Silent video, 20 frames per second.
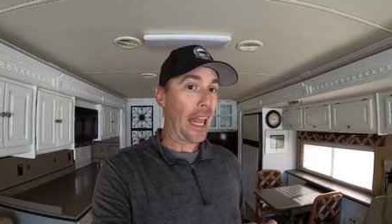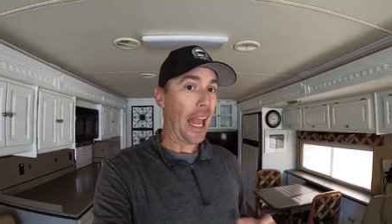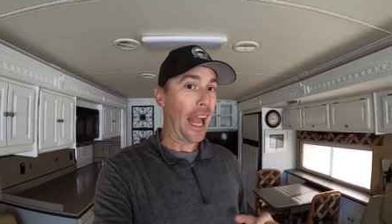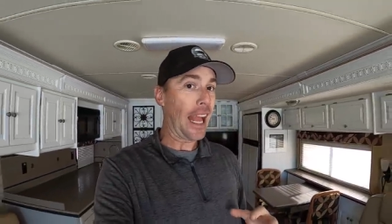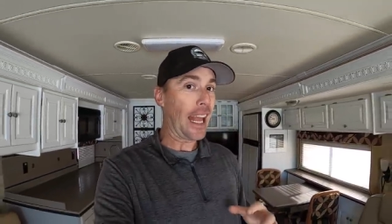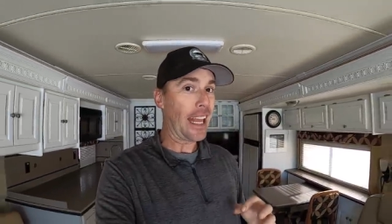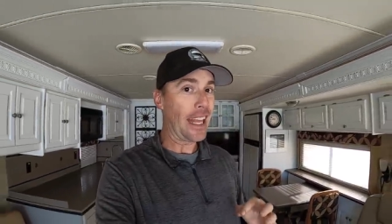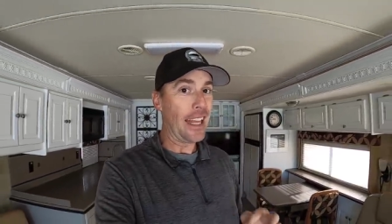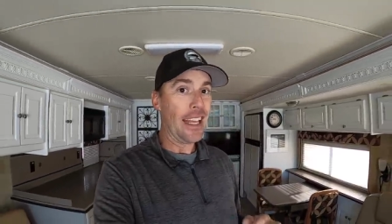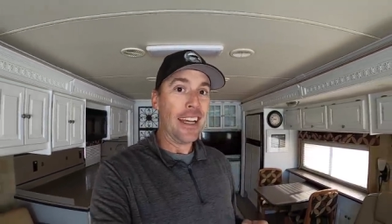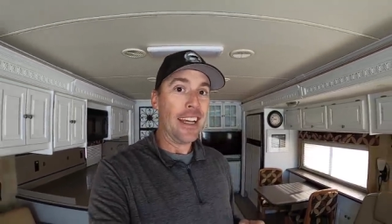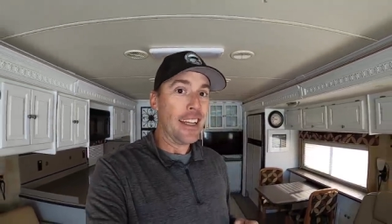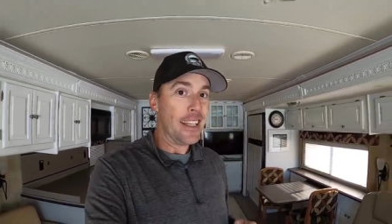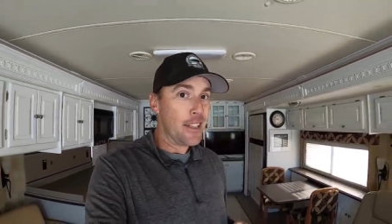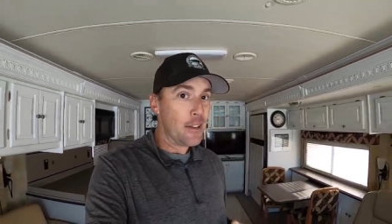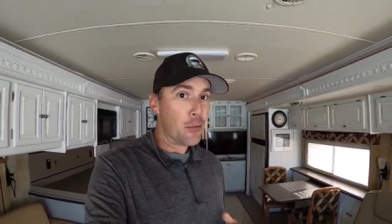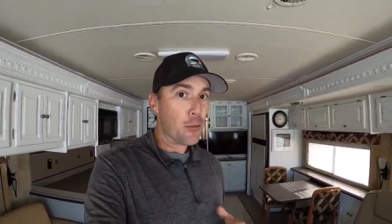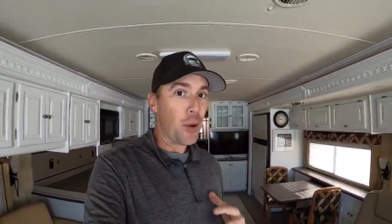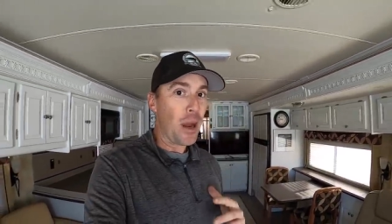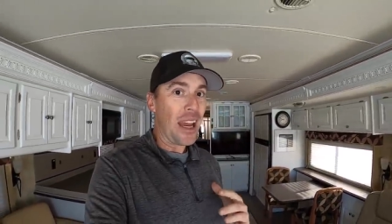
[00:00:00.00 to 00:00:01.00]
I
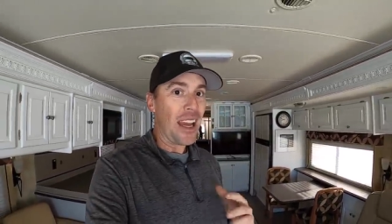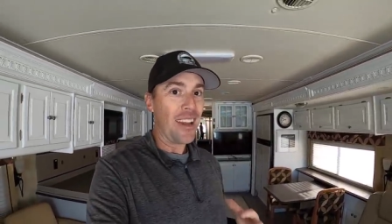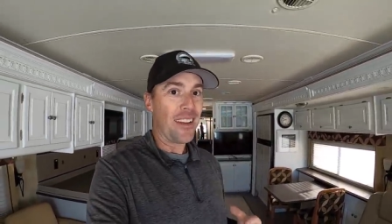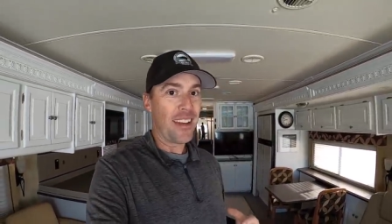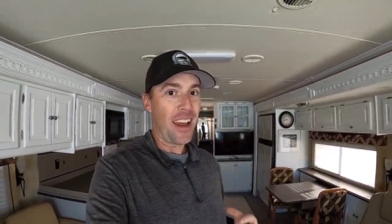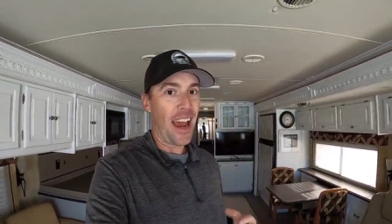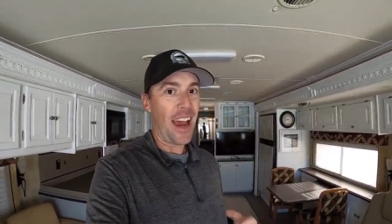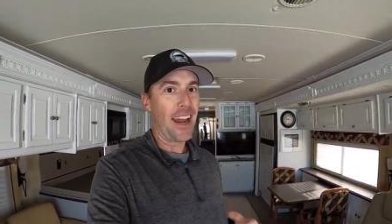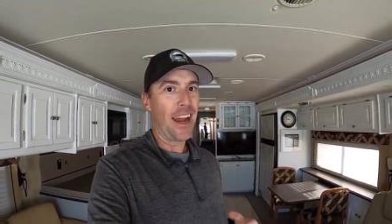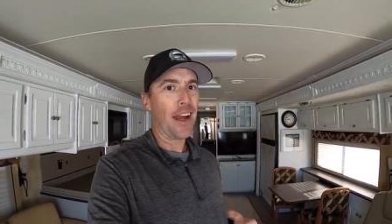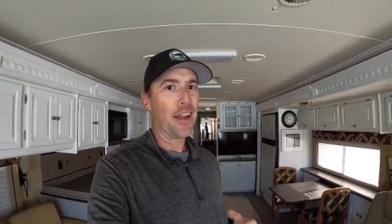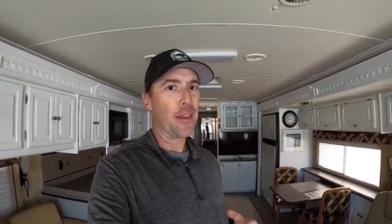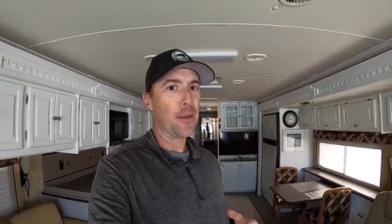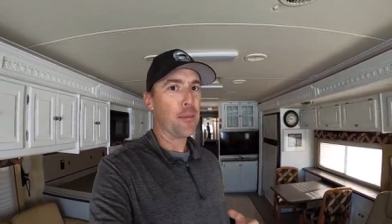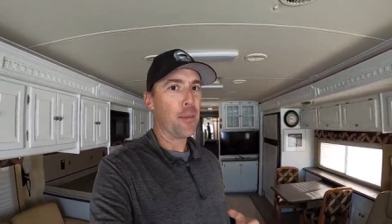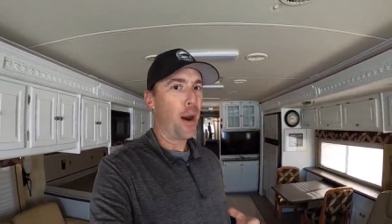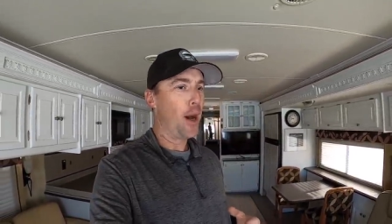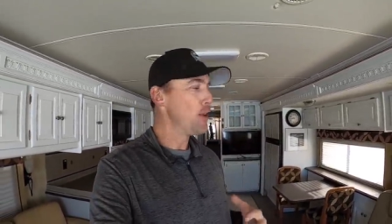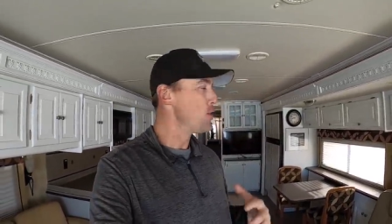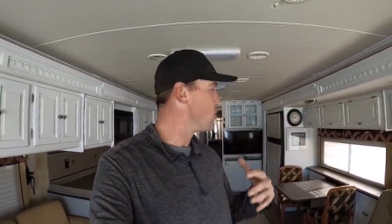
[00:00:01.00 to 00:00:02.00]
ran tight on
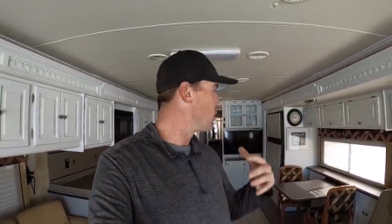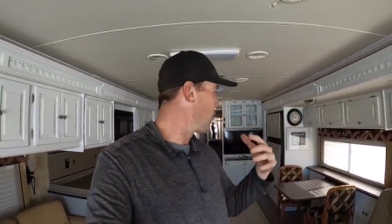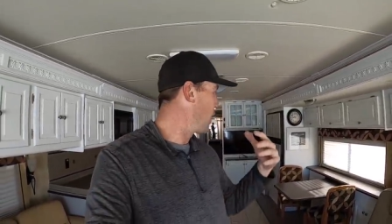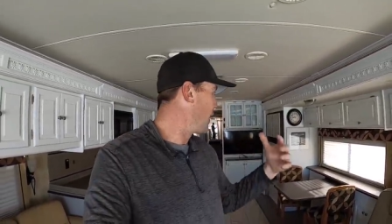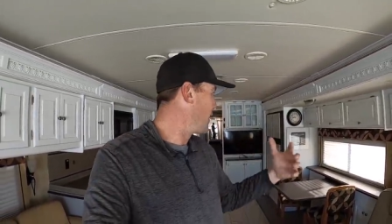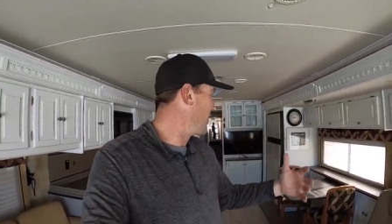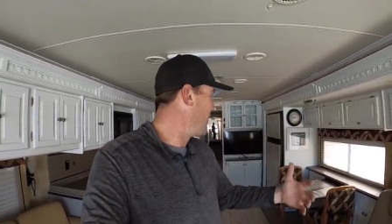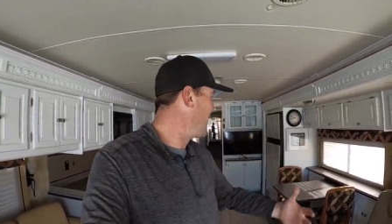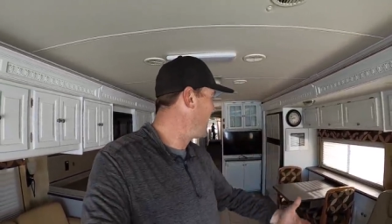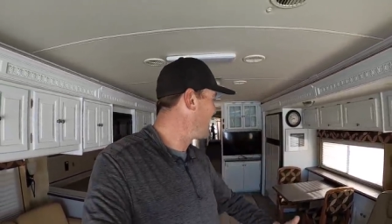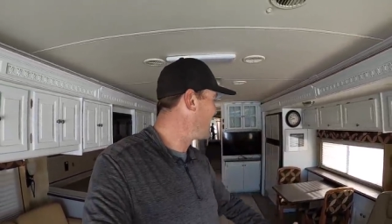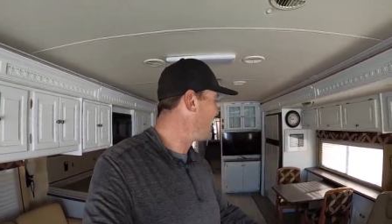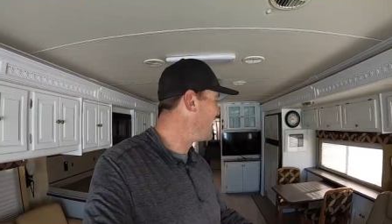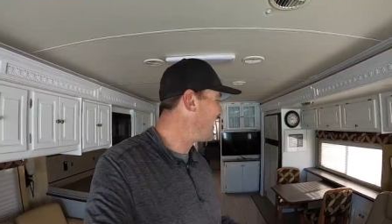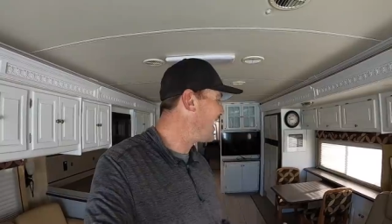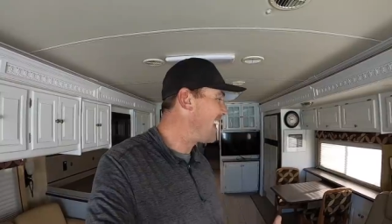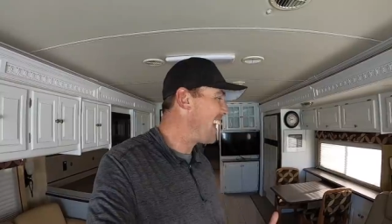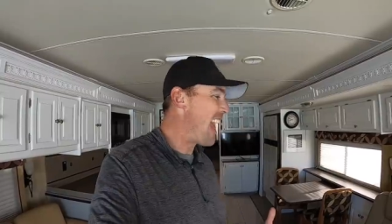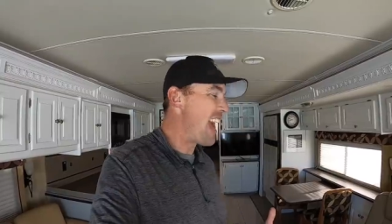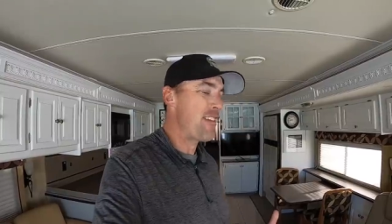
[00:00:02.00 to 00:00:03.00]
the budget on this
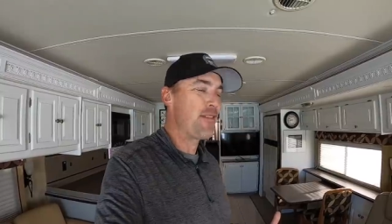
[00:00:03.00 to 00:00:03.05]
and didn't